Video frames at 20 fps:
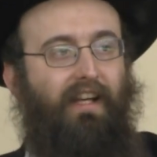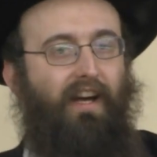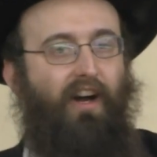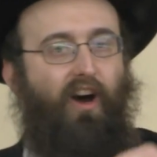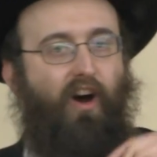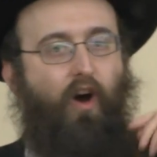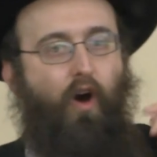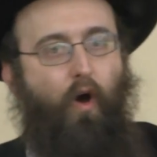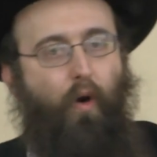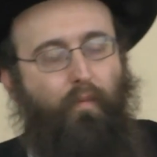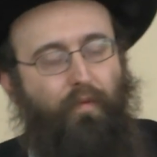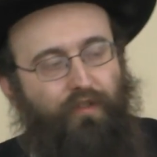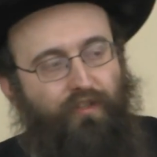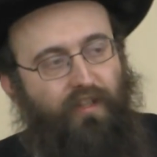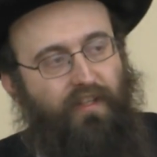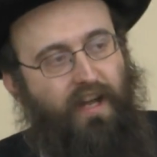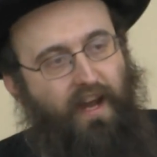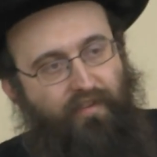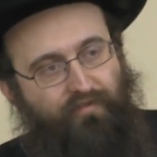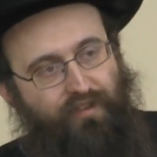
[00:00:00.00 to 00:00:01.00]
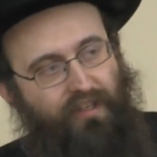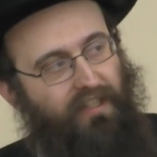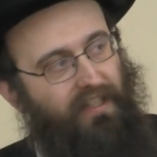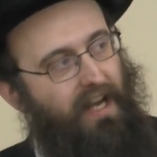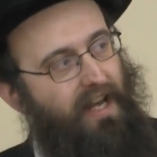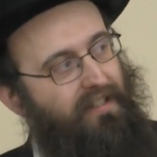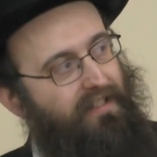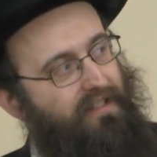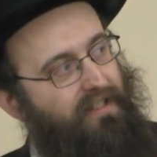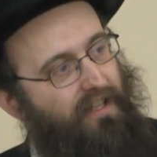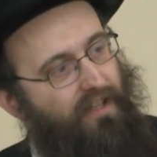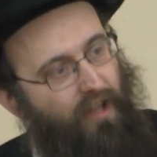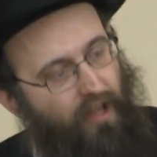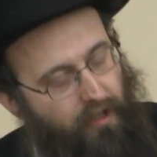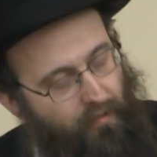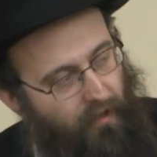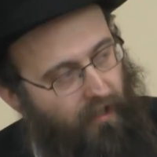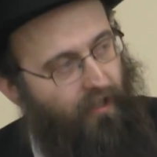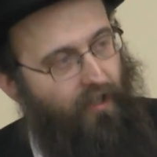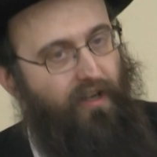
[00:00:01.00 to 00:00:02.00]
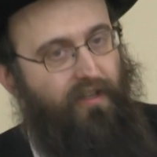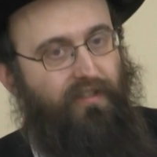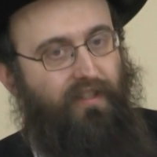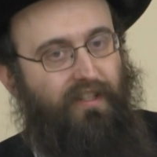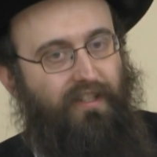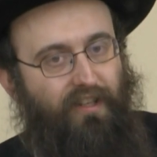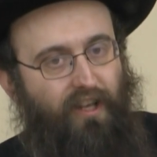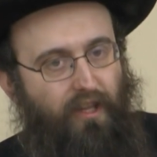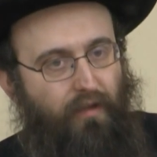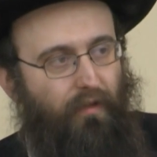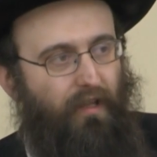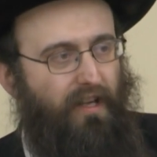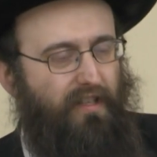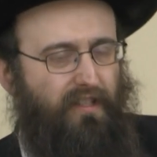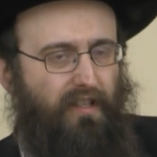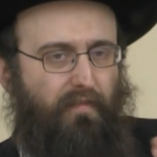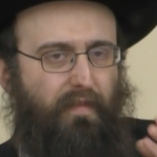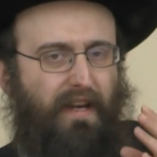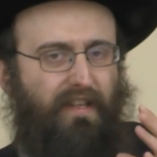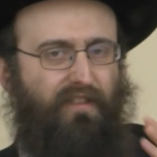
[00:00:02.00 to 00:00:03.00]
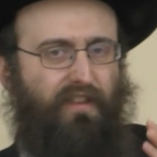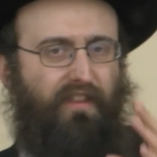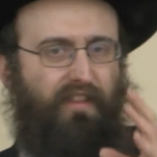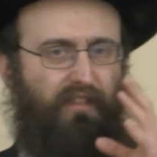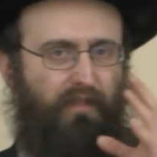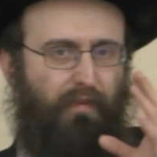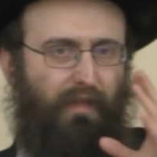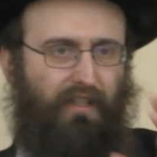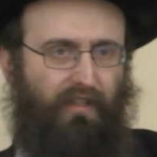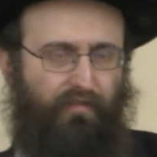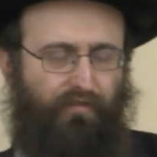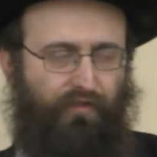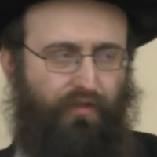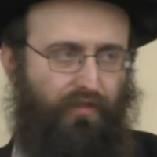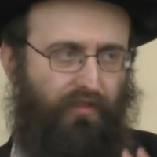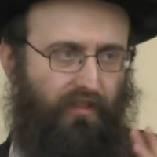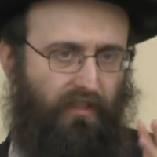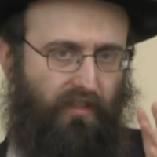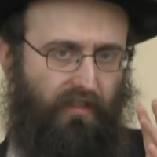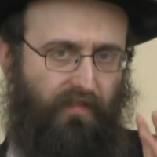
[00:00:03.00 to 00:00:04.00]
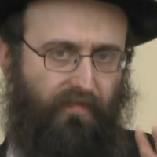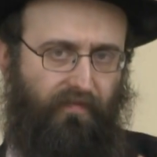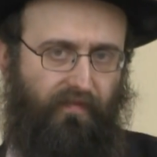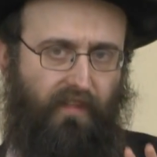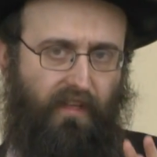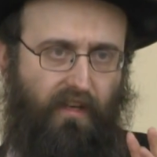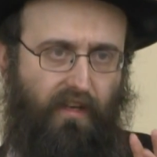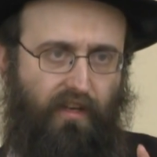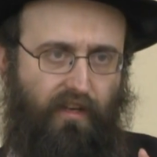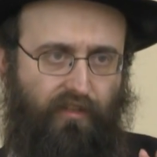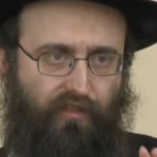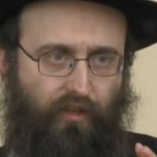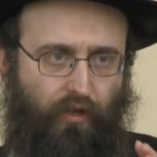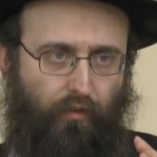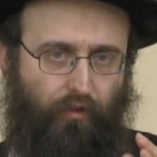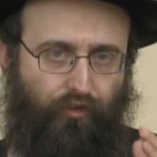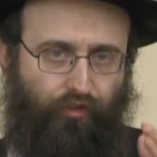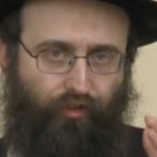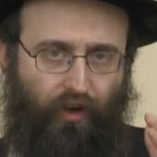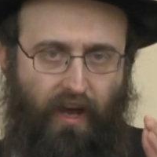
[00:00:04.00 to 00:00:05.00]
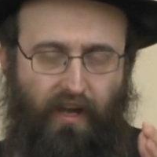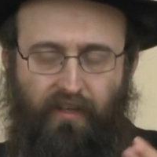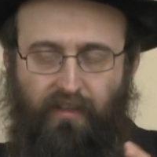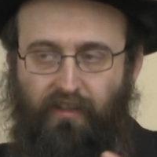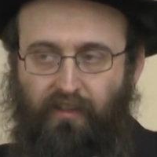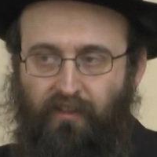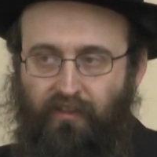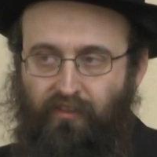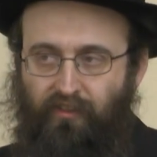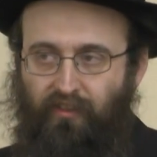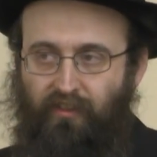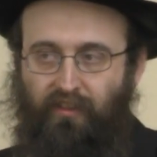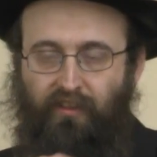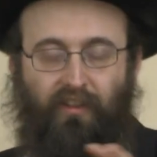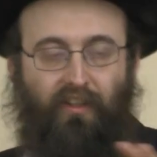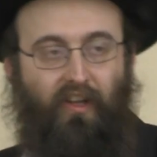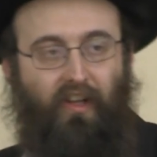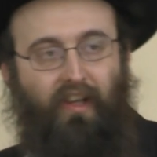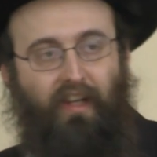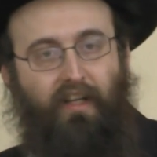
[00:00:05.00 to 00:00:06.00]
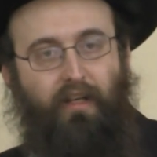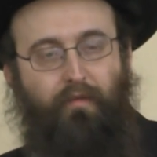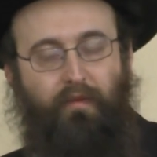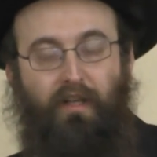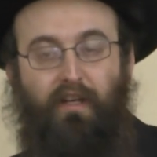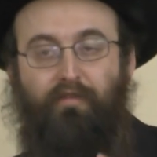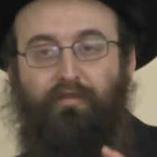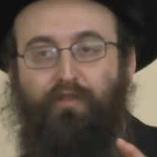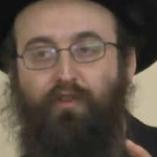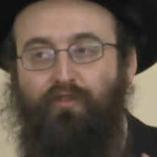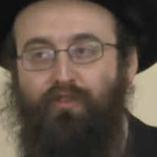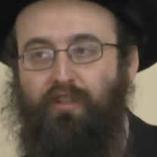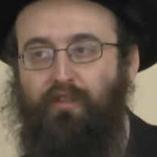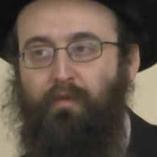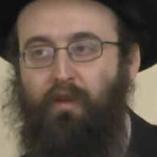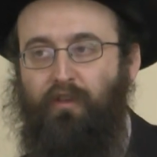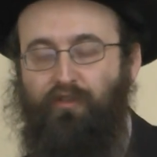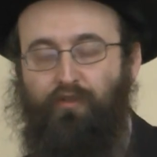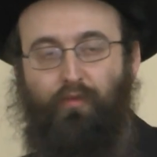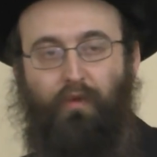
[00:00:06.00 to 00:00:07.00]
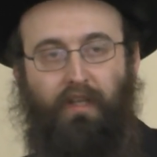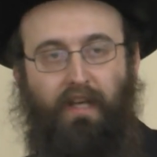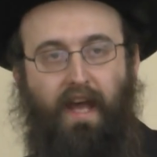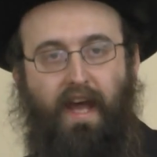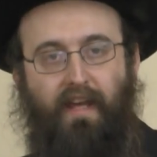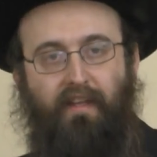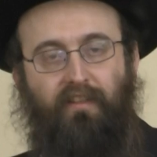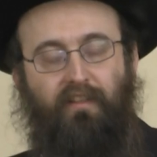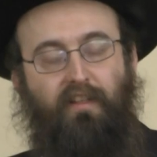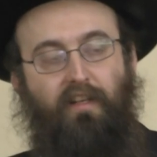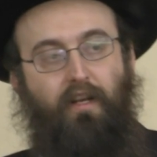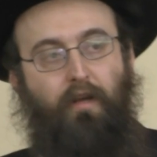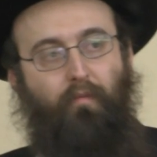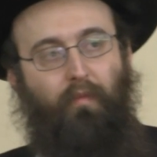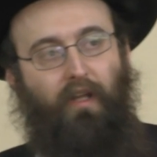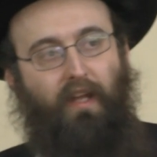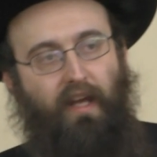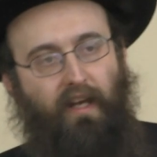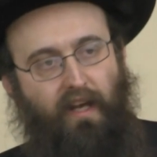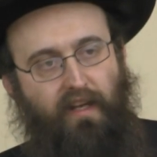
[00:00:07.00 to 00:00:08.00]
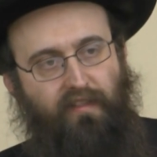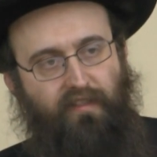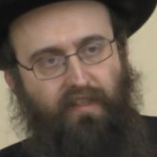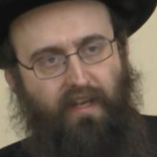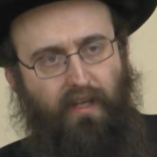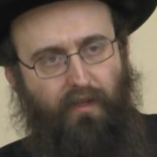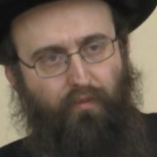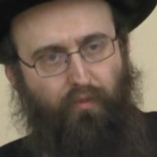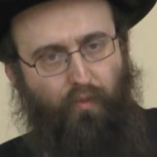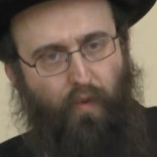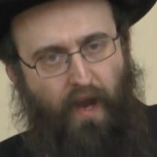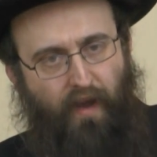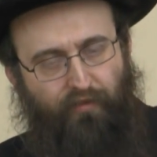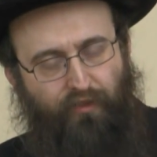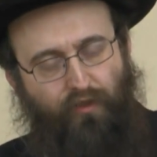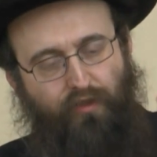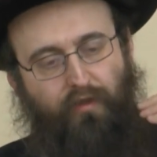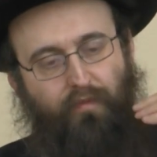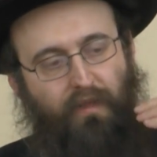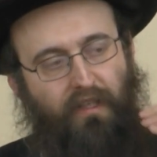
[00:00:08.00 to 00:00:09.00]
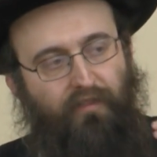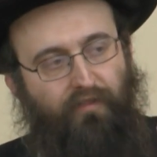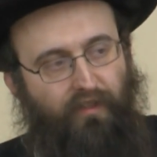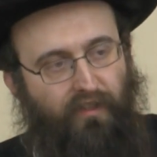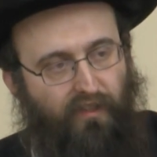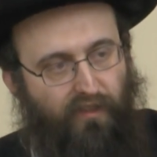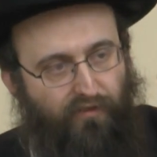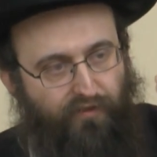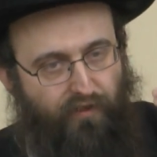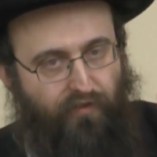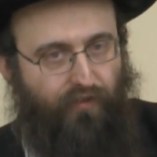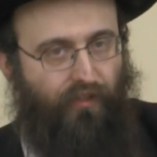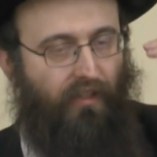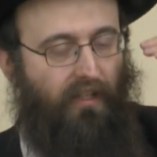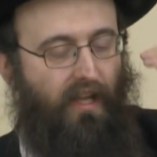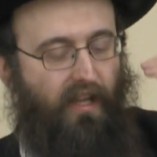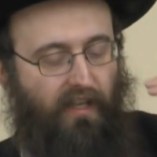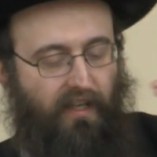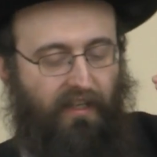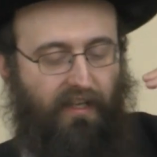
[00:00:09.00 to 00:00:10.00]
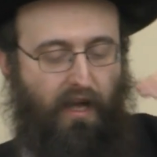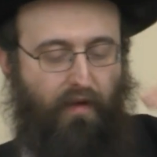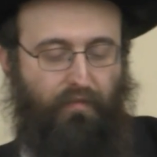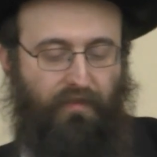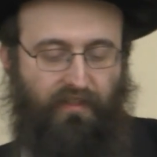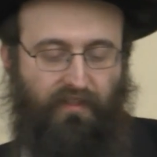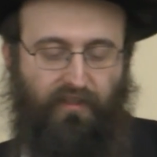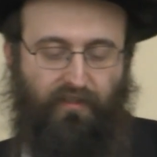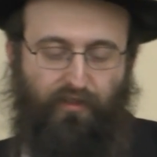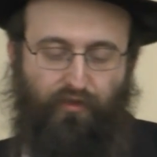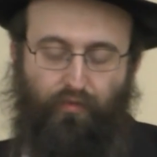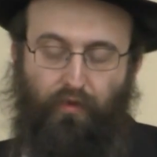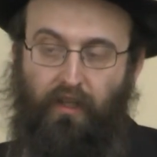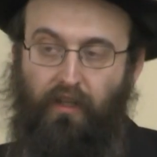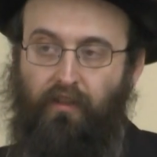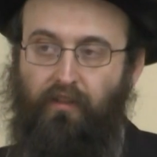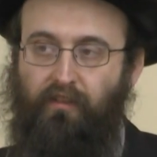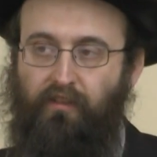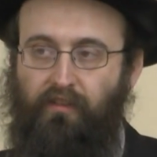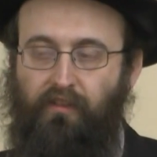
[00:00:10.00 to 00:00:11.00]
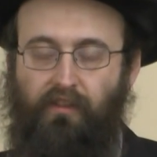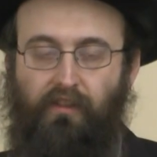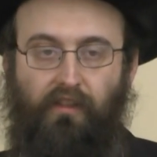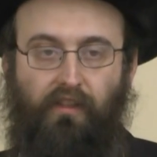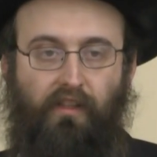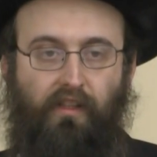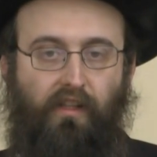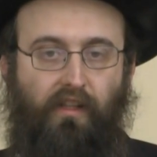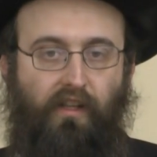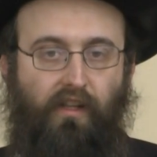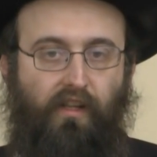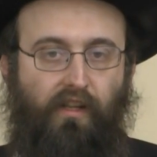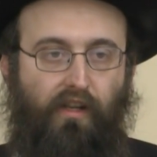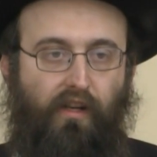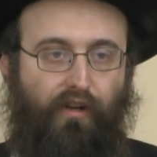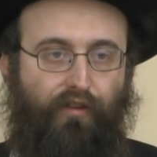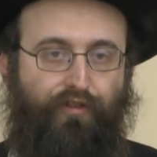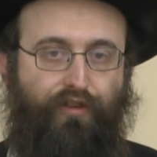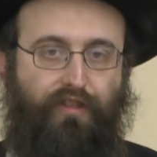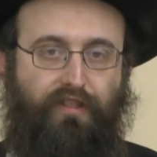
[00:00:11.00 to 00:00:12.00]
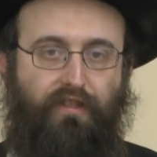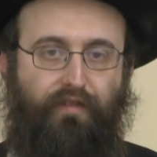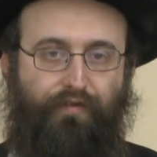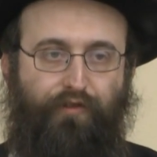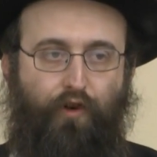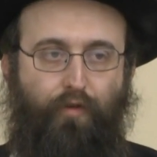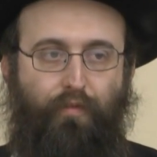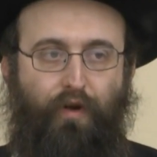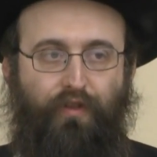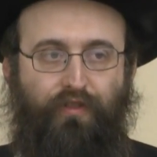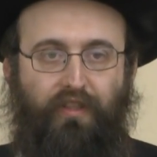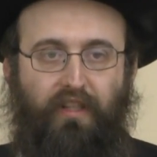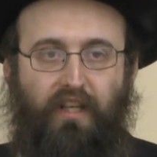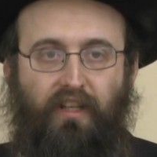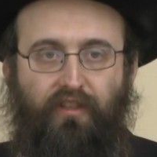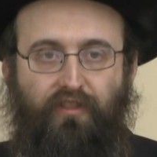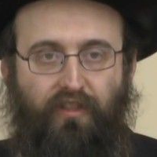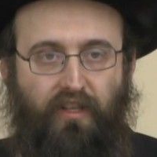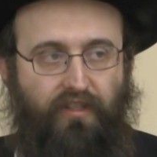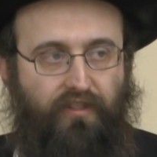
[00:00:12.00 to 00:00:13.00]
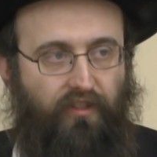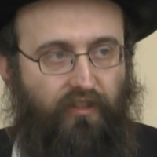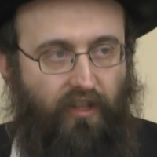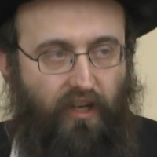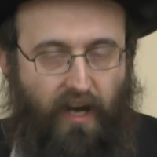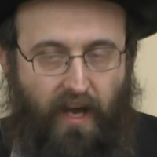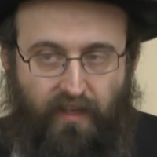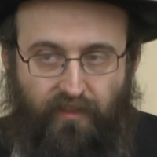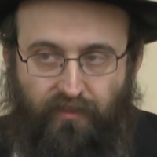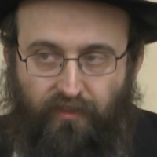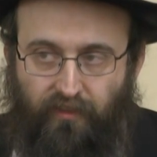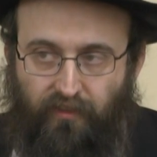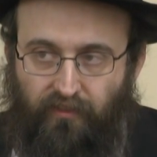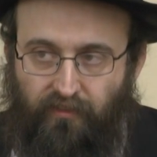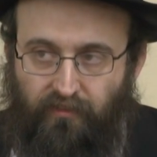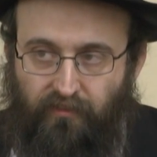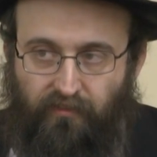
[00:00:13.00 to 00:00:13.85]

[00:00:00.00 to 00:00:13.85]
Almost in every case there's another machloikas and another machloikas, and it makes things a bit confusing. So we'll try to clear up the confusion as much as we can. But like I said, we have to use a bit of a fifth chelik in common sense as well. First and foremost, Yichud is a Issa D'Oraisa.